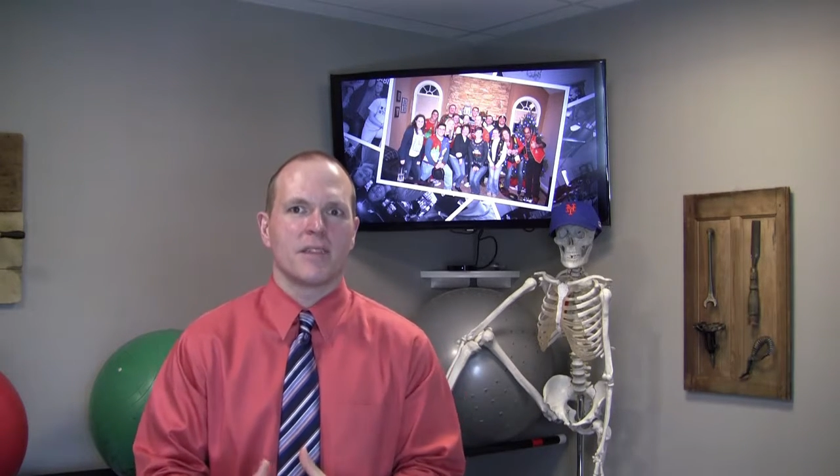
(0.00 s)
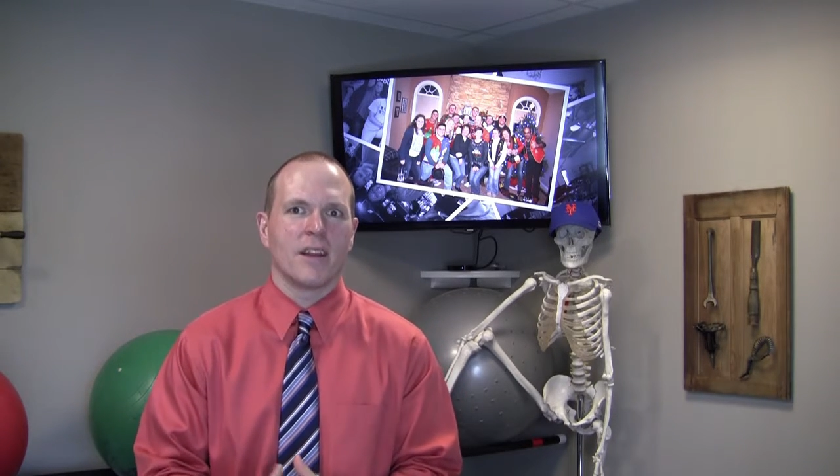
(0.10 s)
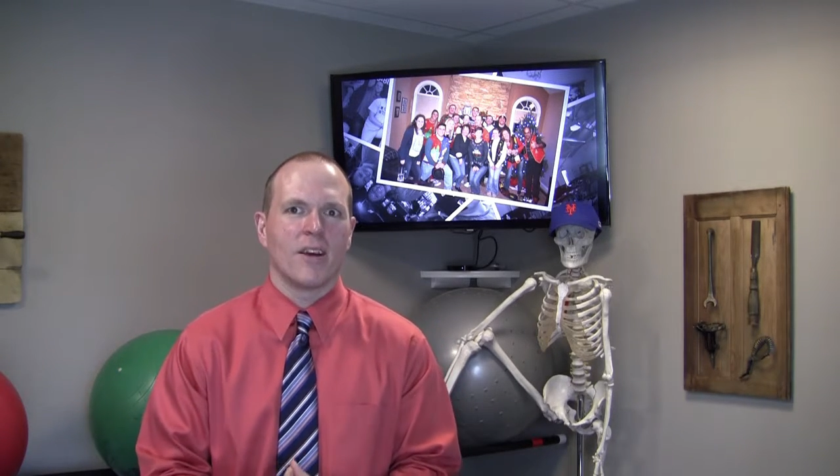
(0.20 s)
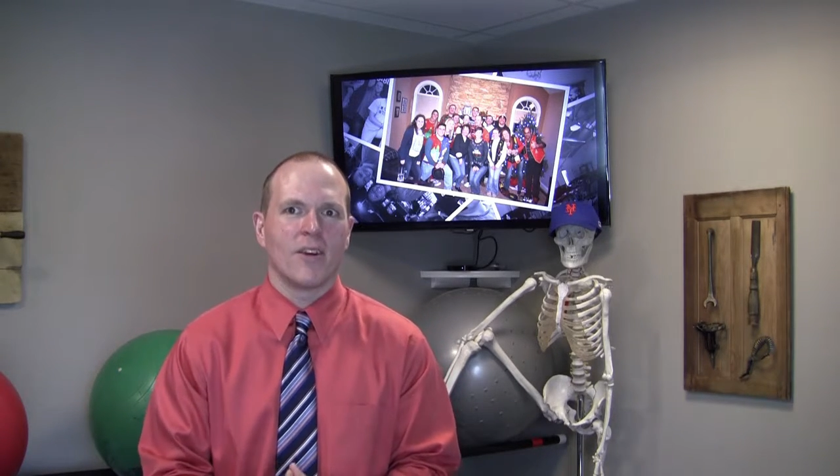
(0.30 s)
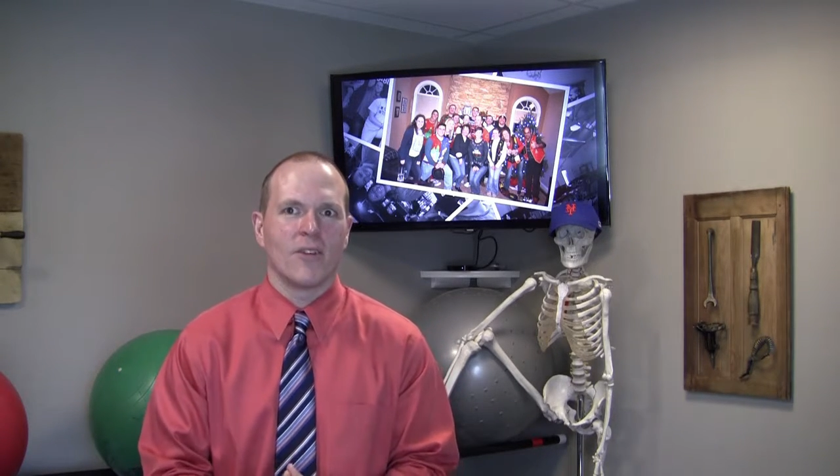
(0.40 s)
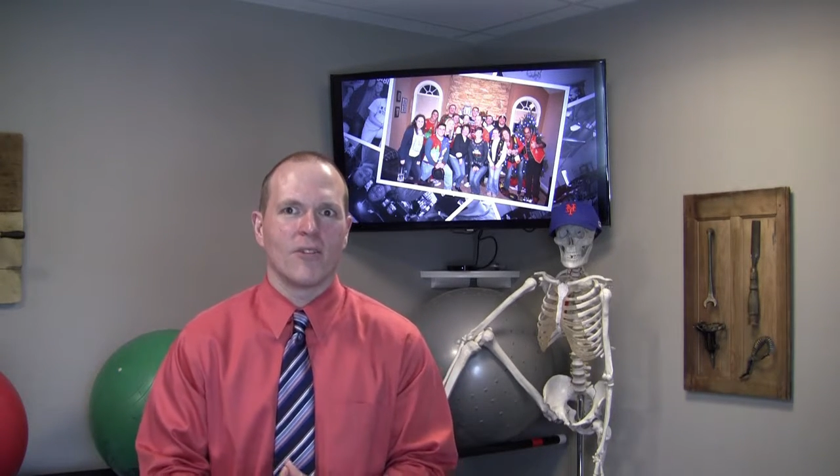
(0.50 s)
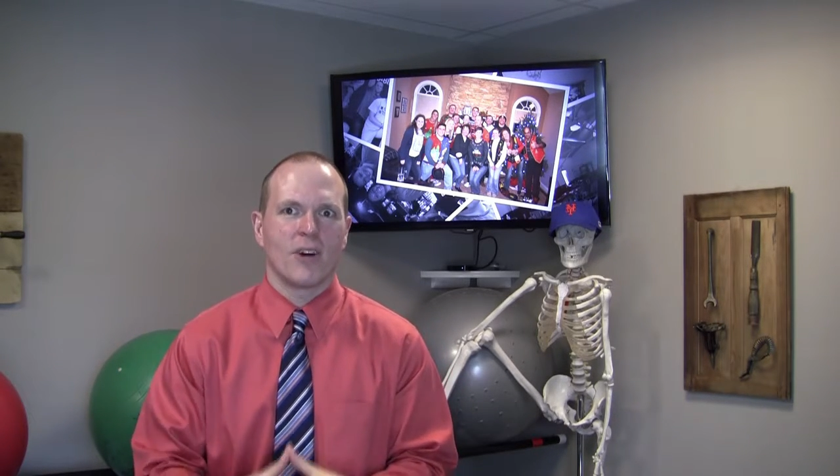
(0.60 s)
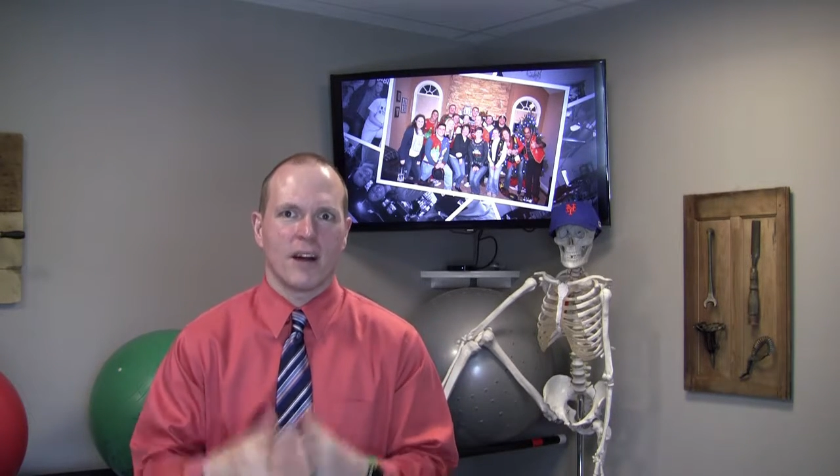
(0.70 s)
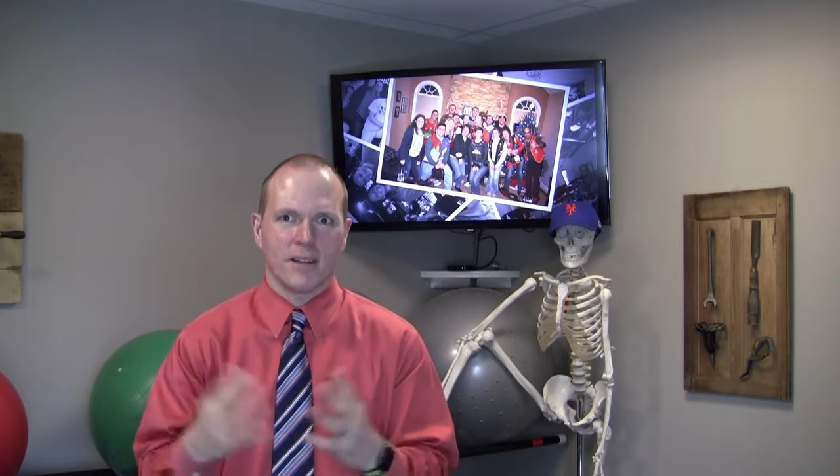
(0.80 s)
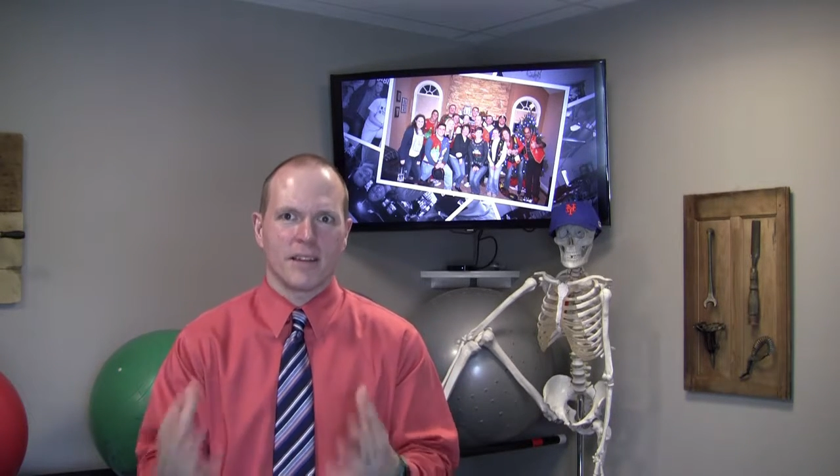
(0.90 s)

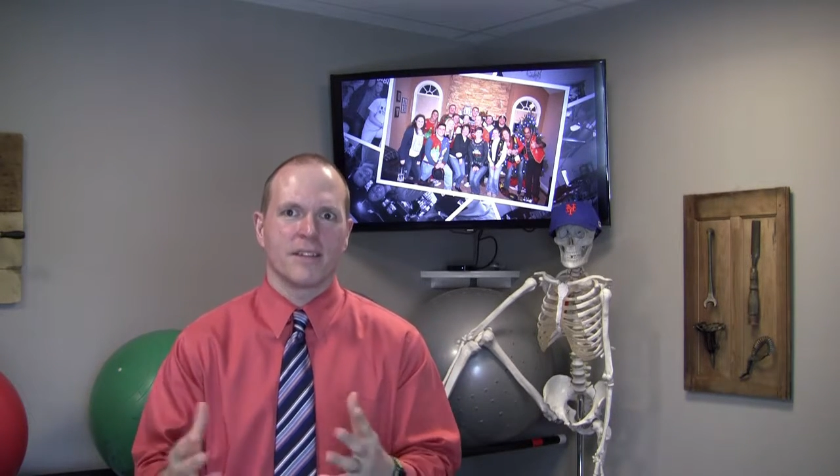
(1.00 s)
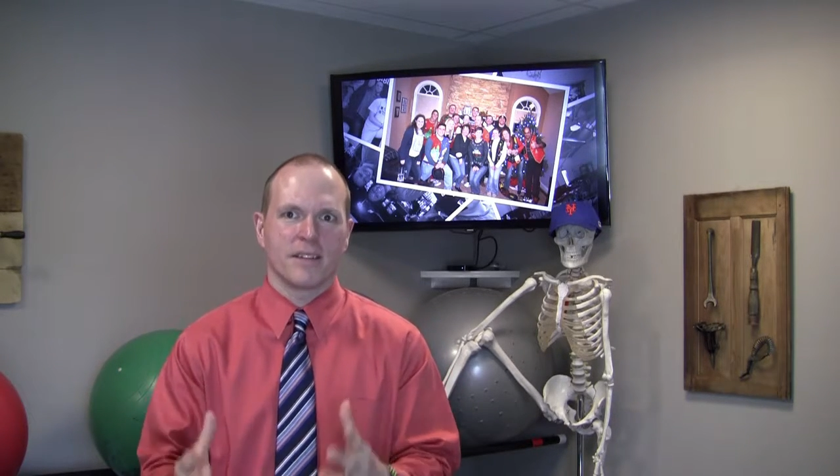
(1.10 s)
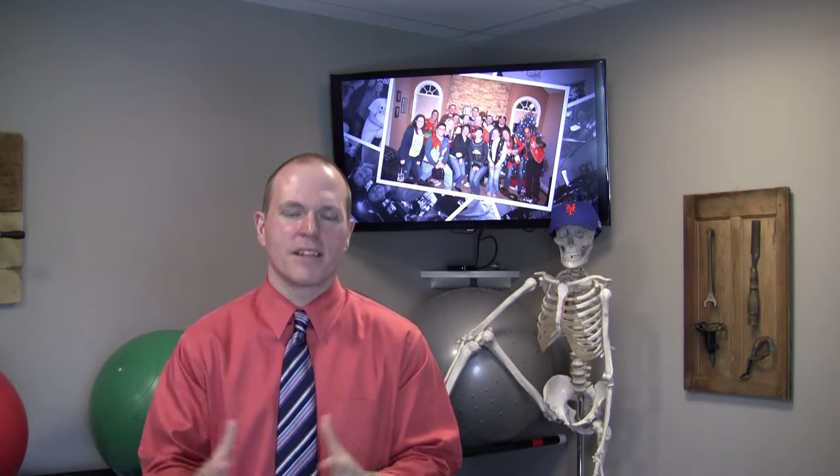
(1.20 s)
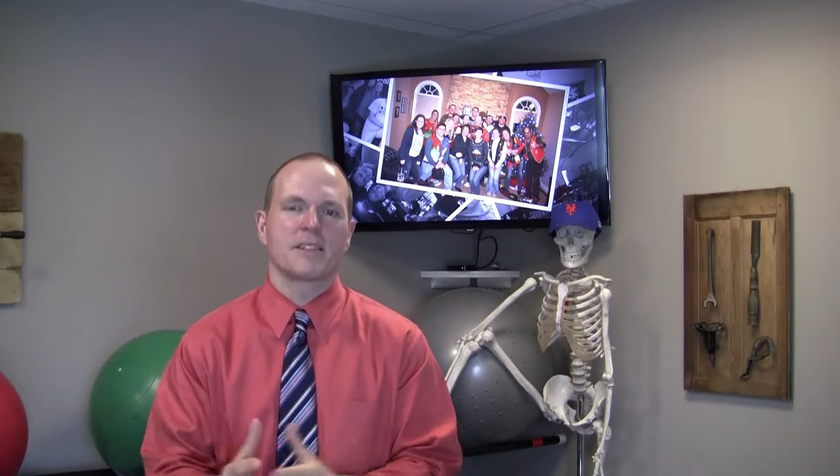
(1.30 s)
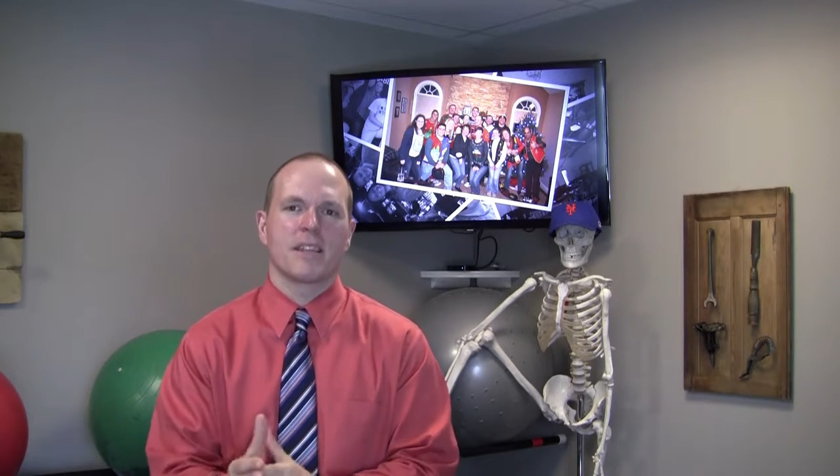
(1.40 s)
gets